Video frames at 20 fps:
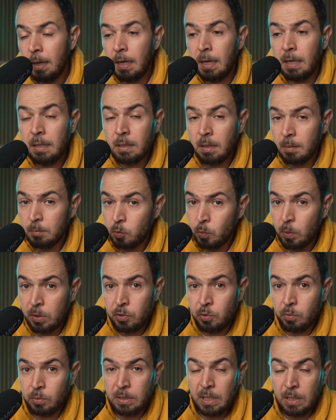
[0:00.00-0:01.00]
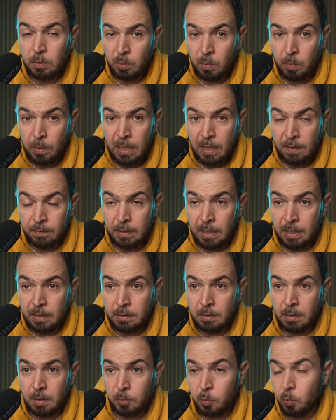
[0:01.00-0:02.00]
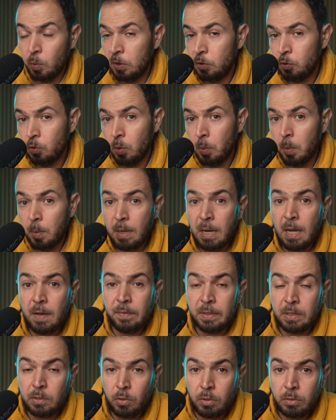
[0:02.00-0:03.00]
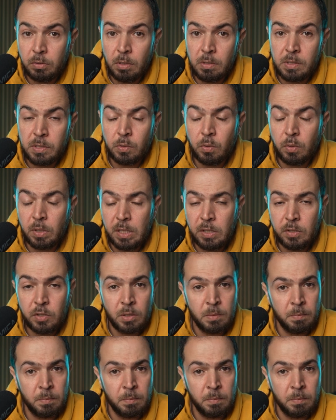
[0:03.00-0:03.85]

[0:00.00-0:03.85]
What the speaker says: and I'm quite sure that we will have that. I'm quite sure we will have internal storage,